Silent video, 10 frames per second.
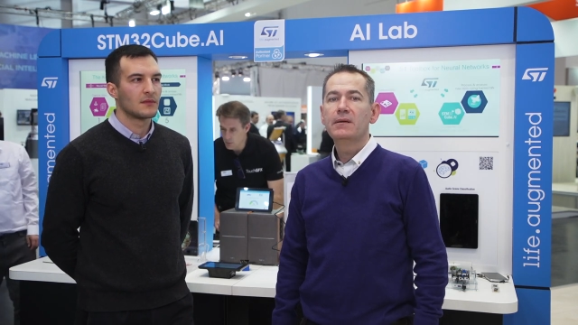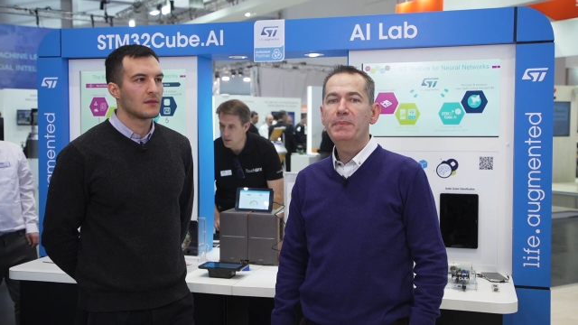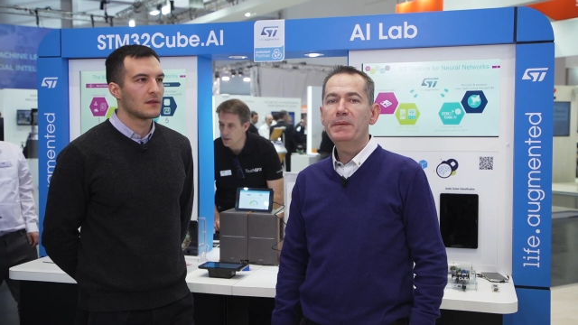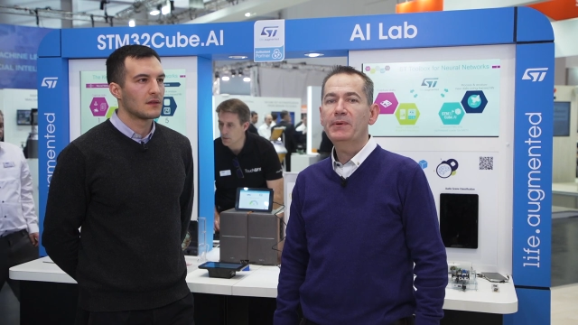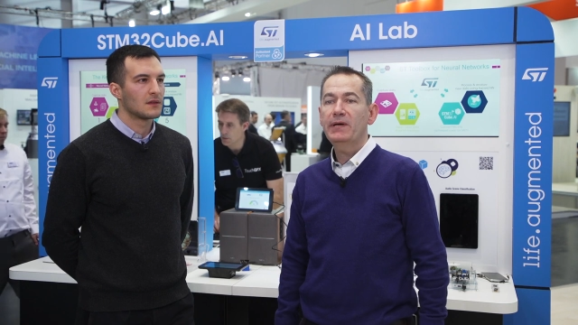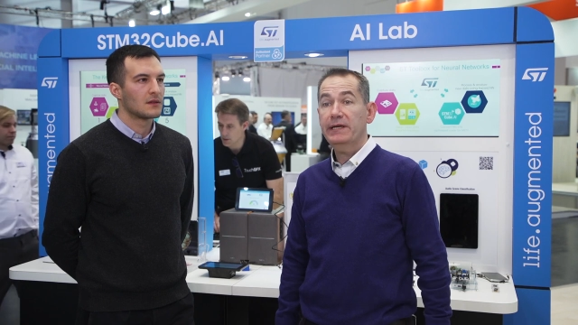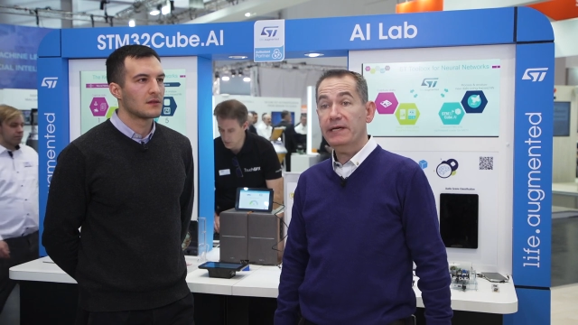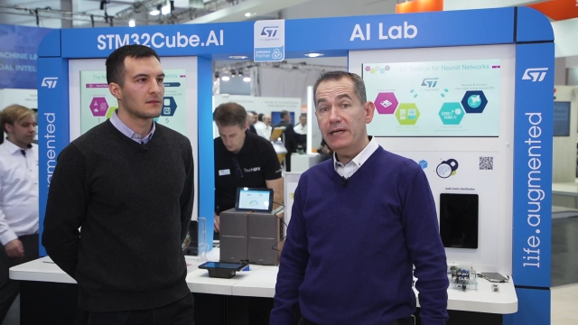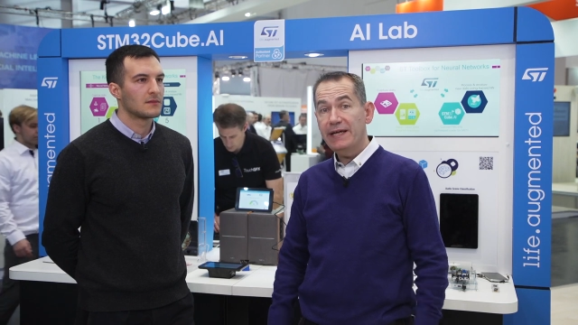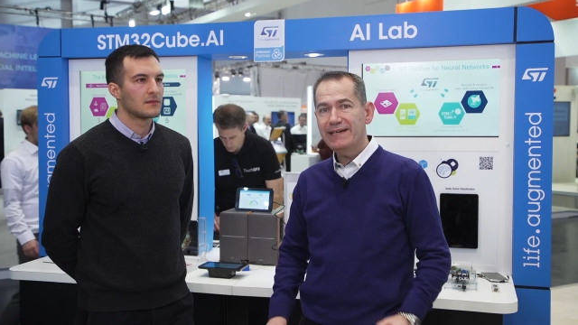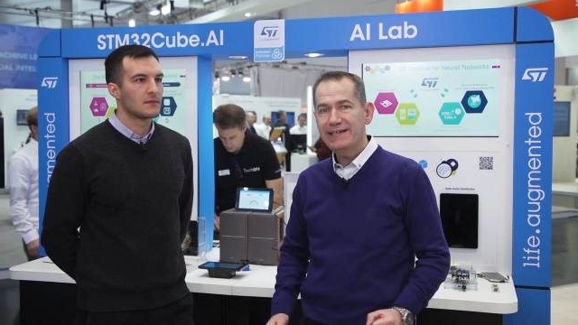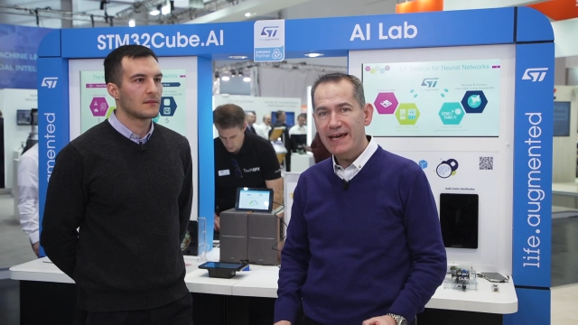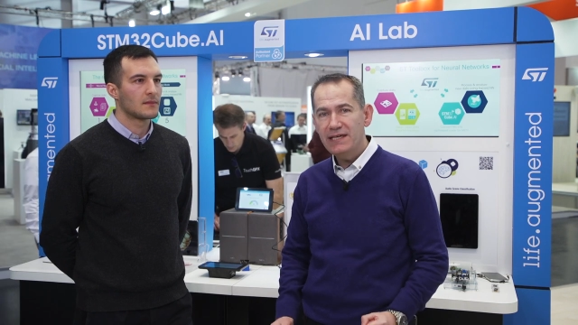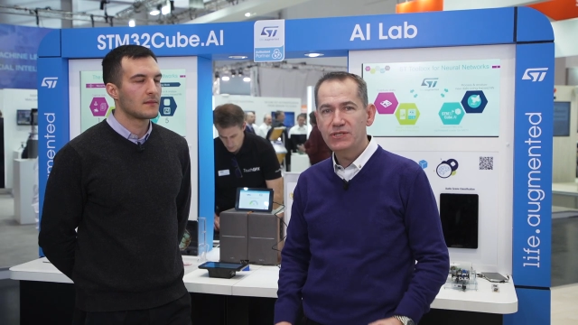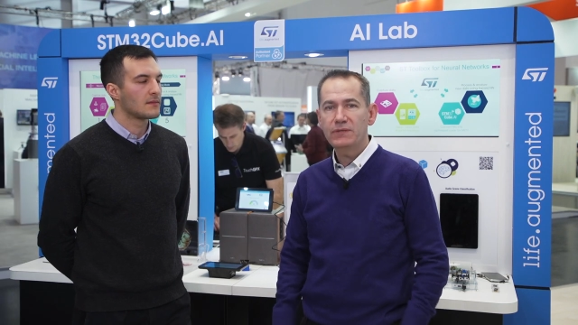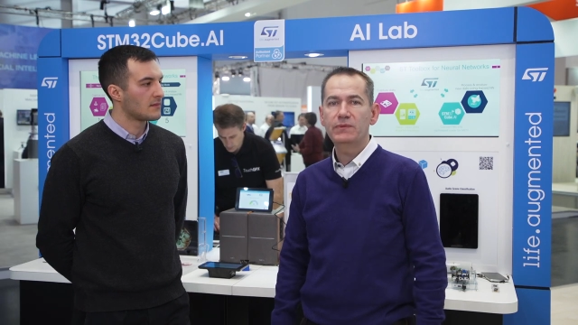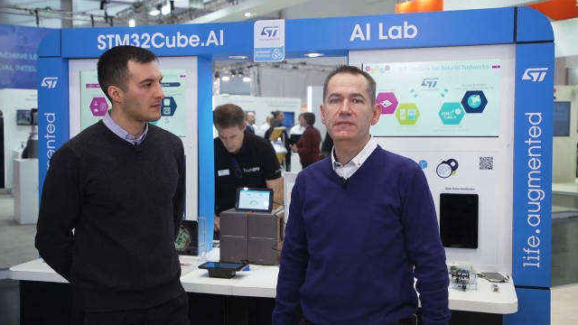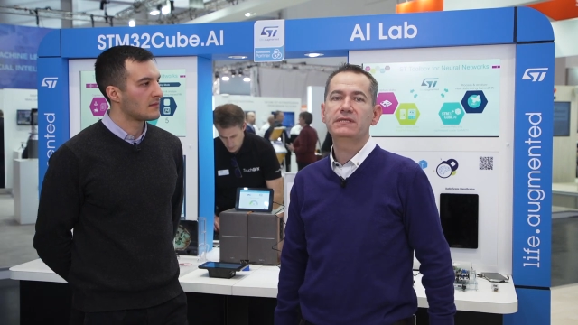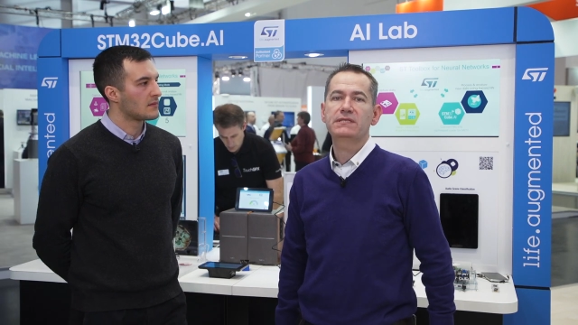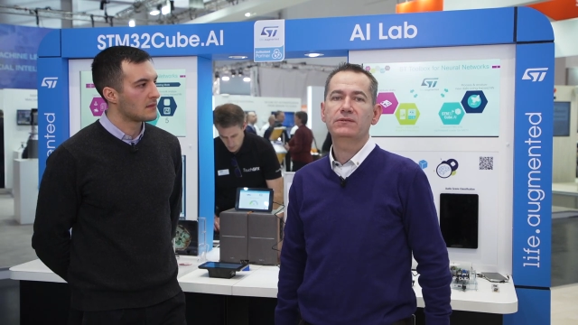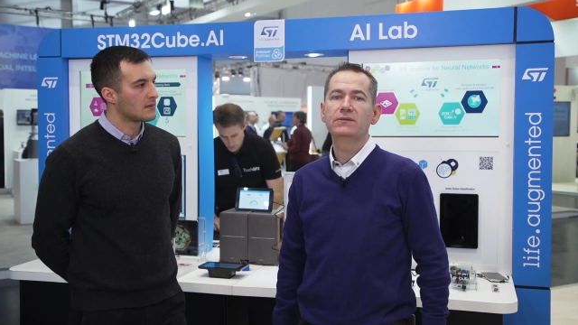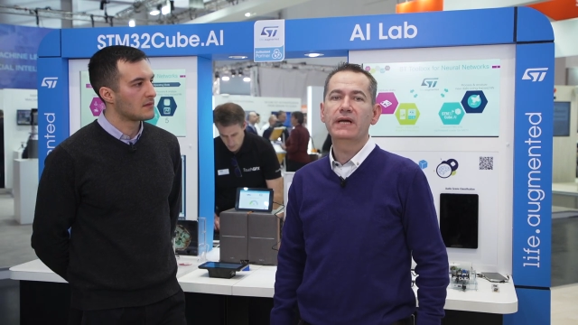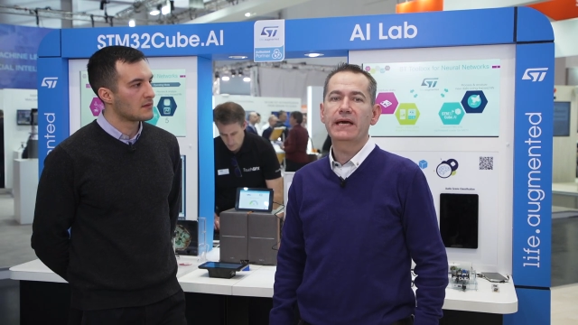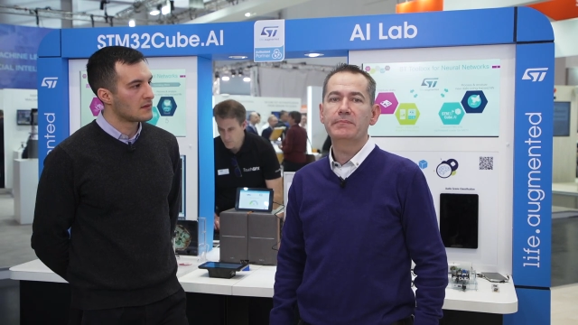Speaker 1: people are really engaging with this tool